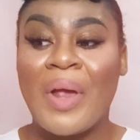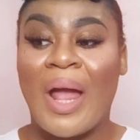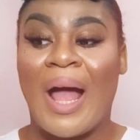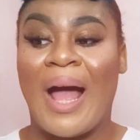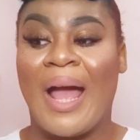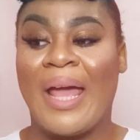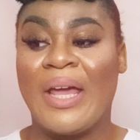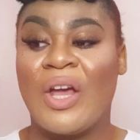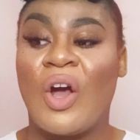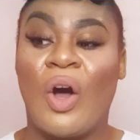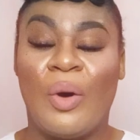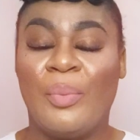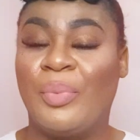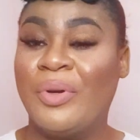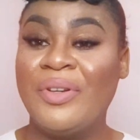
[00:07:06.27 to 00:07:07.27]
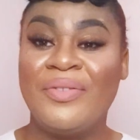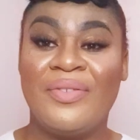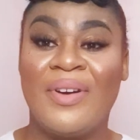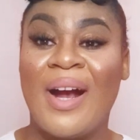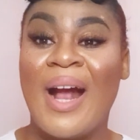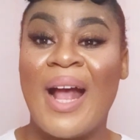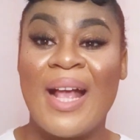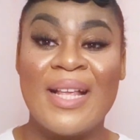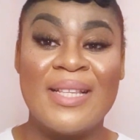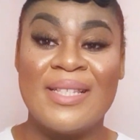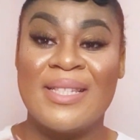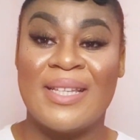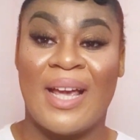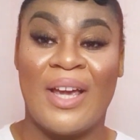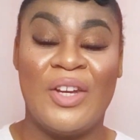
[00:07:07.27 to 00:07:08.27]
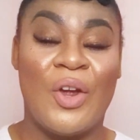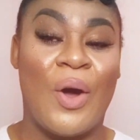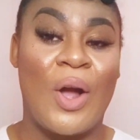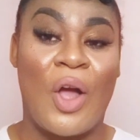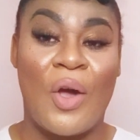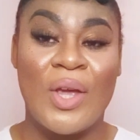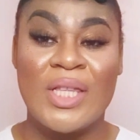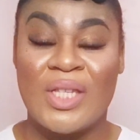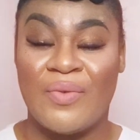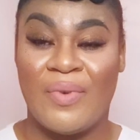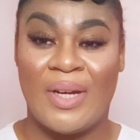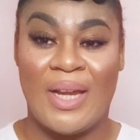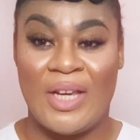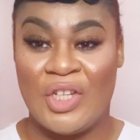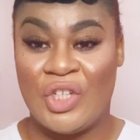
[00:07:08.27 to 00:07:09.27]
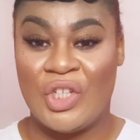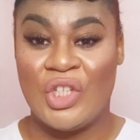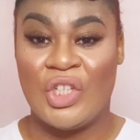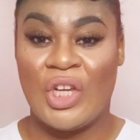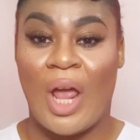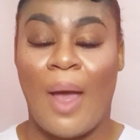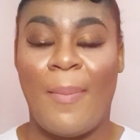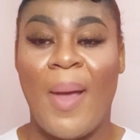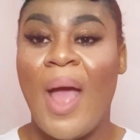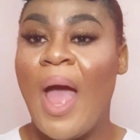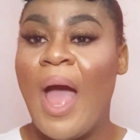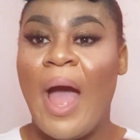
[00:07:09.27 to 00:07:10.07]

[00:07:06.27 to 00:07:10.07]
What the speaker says: I got boyfriends, I got into relationship,